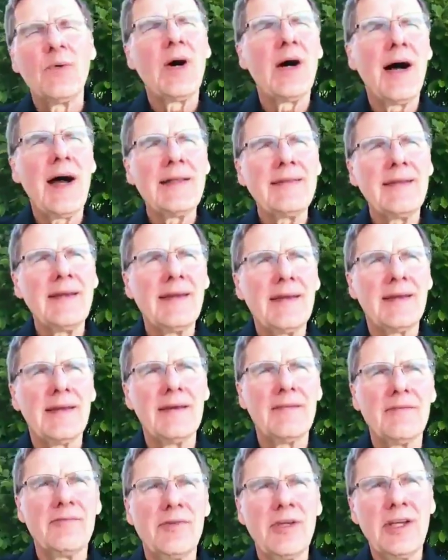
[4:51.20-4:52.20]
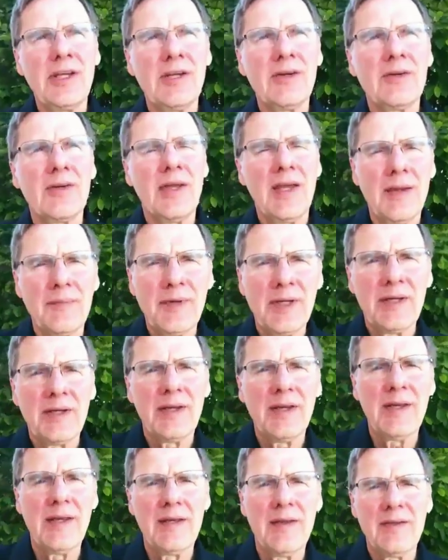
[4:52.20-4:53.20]
well I think video
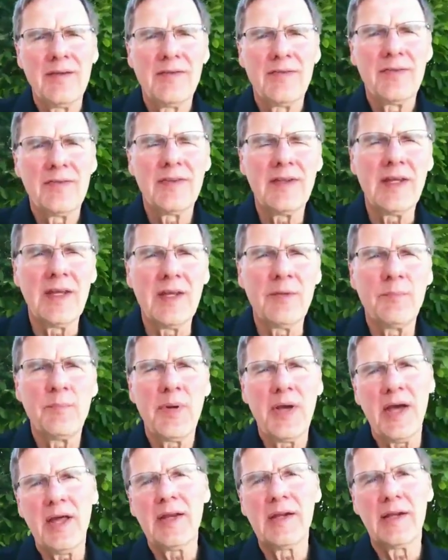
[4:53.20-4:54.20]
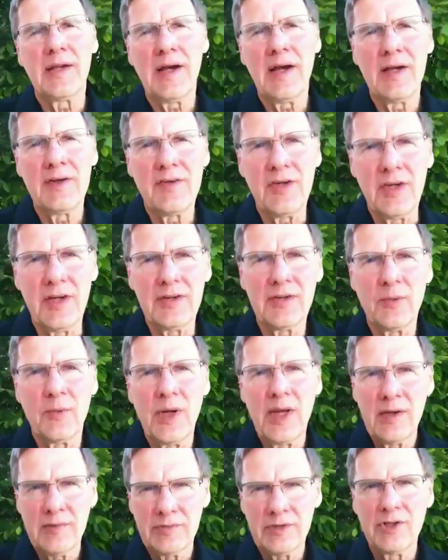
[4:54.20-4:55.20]
gaming is the pedagogy the
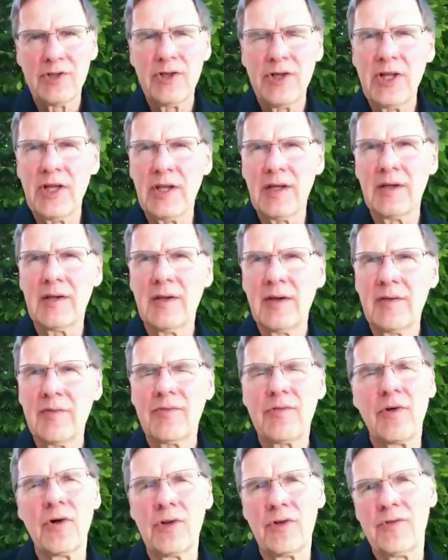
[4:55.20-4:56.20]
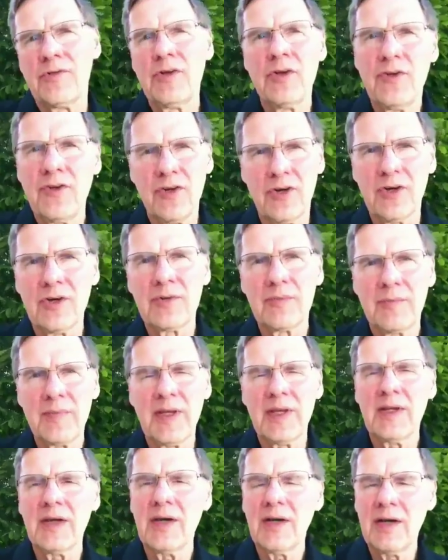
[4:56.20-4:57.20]
way of learning for the future
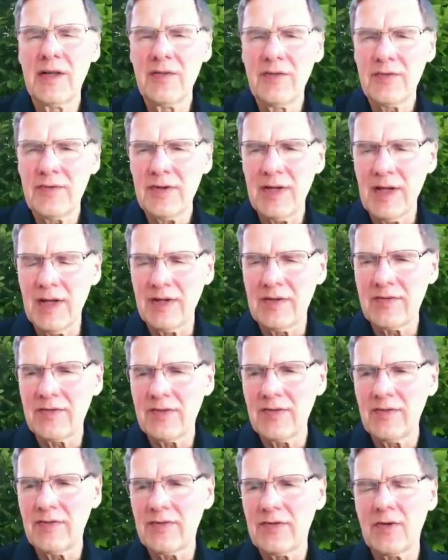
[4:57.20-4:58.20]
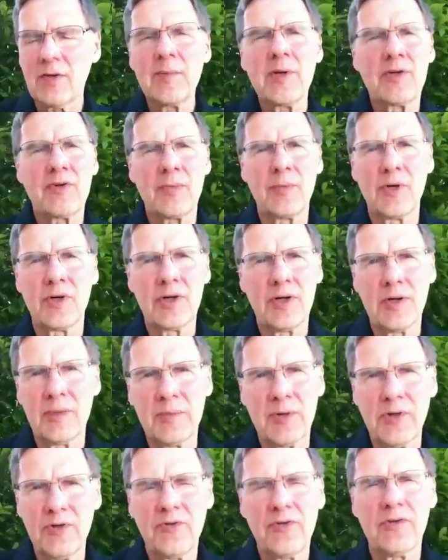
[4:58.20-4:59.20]
because it's so much more
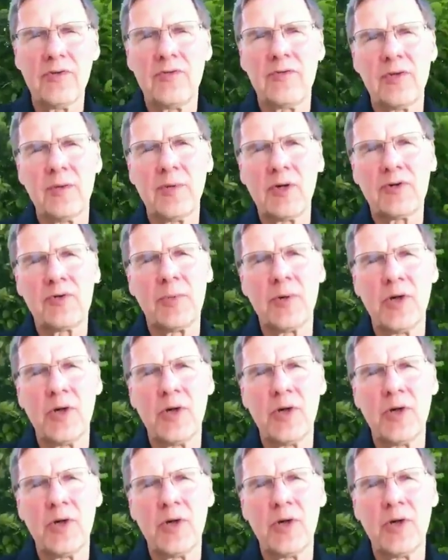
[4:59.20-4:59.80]
immersive so much